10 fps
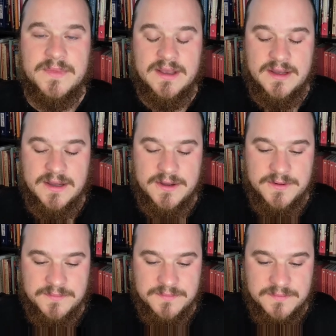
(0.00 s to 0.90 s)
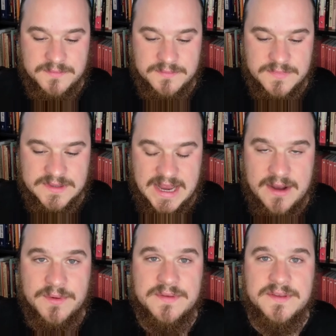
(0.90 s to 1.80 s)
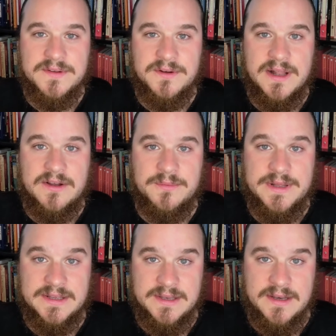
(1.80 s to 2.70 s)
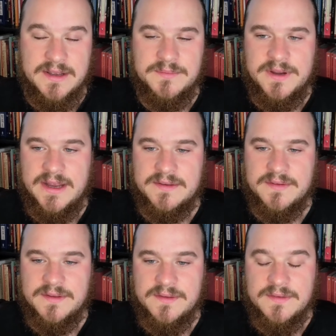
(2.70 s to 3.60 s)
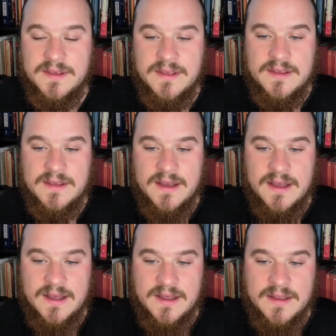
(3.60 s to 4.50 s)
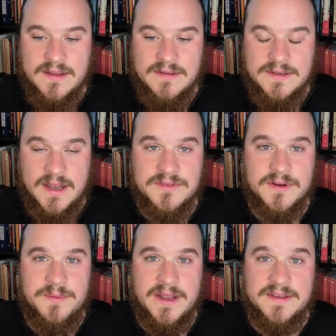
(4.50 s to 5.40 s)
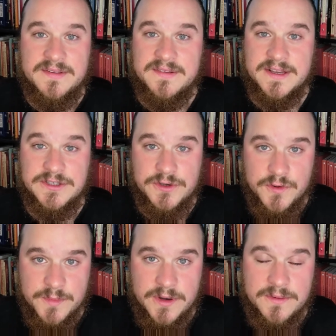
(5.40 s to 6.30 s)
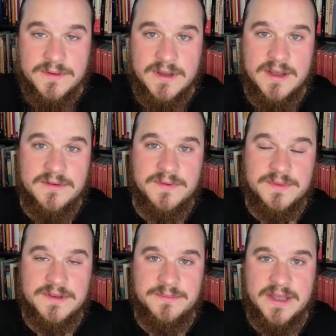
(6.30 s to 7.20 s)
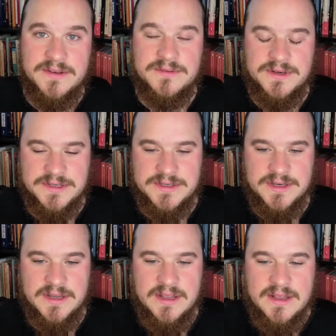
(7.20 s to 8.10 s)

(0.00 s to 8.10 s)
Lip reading: Taoist internal alchemy like Nedan practices, tantric practices like Tumo from the Tibetan tradition.